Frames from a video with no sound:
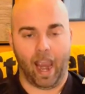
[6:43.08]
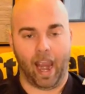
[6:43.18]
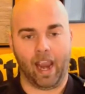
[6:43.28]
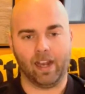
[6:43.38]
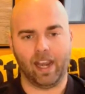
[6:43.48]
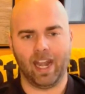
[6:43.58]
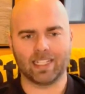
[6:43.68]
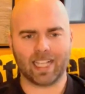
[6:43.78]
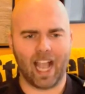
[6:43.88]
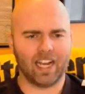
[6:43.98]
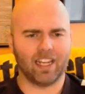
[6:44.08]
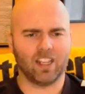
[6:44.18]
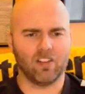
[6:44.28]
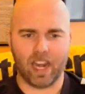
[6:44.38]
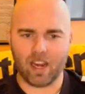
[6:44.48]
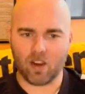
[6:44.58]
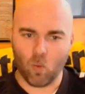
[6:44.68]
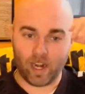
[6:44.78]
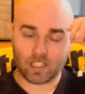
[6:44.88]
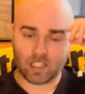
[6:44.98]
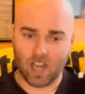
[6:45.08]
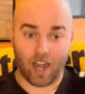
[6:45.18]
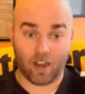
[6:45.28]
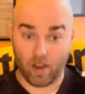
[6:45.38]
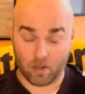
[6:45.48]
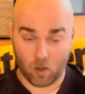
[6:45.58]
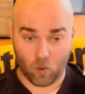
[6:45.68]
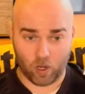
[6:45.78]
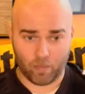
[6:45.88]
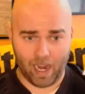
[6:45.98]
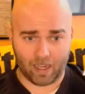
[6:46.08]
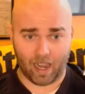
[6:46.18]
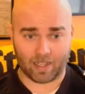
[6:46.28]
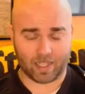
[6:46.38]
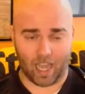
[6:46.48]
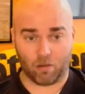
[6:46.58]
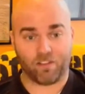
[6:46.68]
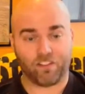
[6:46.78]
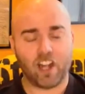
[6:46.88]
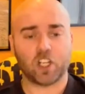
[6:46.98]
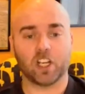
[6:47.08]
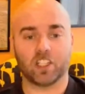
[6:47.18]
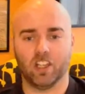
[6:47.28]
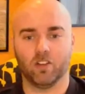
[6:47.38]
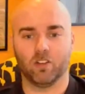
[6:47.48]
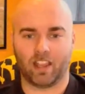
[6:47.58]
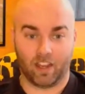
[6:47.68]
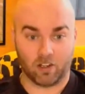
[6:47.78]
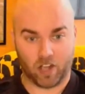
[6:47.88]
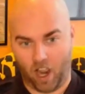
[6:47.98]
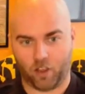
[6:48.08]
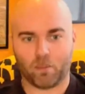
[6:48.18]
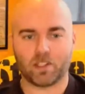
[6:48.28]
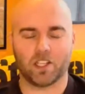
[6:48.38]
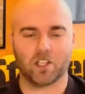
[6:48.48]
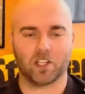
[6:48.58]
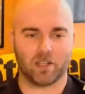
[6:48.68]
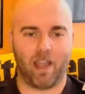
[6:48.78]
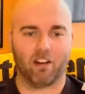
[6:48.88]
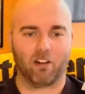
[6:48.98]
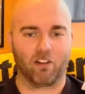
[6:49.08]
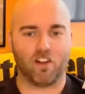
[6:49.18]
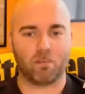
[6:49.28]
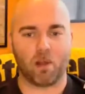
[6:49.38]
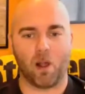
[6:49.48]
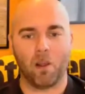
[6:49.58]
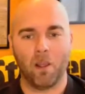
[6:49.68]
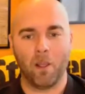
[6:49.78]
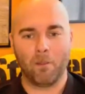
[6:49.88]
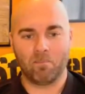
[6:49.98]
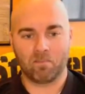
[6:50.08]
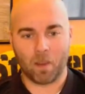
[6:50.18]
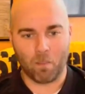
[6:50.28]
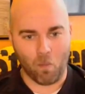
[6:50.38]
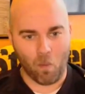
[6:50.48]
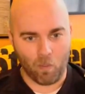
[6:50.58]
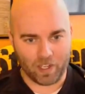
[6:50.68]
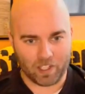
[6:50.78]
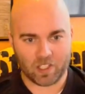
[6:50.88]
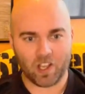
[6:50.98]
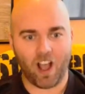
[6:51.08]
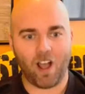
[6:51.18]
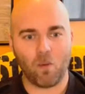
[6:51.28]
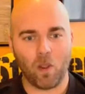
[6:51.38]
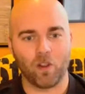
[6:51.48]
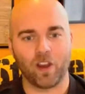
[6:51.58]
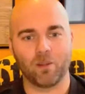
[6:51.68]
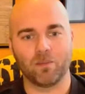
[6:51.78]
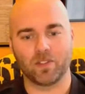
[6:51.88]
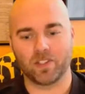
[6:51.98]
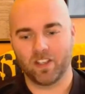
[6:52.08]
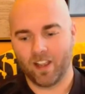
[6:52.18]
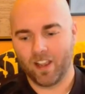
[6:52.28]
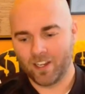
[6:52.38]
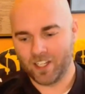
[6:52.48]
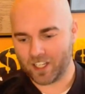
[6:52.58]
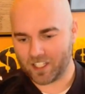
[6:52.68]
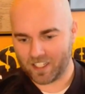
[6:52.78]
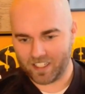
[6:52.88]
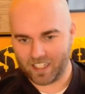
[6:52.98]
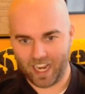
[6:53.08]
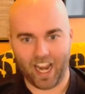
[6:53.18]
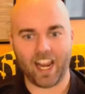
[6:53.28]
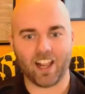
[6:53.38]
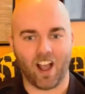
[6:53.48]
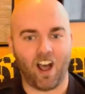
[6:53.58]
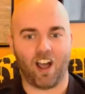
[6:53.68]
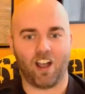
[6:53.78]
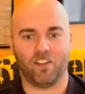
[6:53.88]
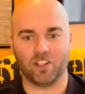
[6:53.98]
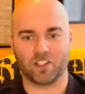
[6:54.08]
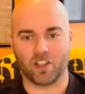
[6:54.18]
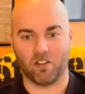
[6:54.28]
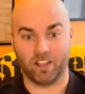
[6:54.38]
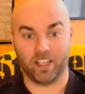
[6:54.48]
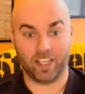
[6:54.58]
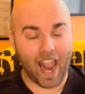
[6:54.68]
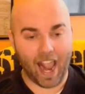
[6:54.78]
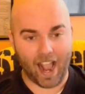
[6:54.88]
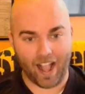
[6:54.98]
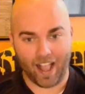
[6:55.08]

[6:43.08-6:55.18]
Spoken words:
And it is kind of unique when it's not around the quarterback. It's kind of refreshing, too, that there's other positions that matter in football. But when we saw Williams just take off and just go, yeah.